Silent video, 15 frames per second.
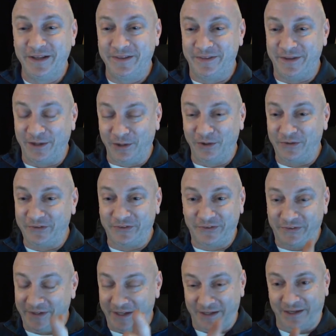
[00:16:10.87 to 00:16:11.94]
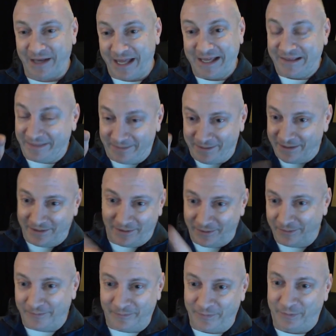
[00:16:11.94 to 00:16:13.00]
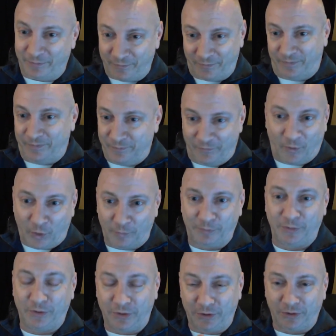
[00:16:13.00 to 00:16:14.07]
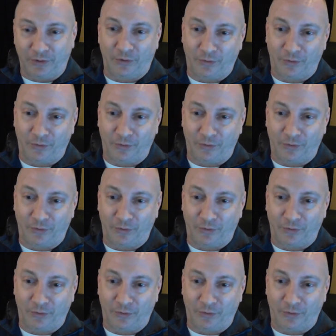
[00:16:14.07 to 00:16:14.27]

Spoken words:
that looks like, Vorpal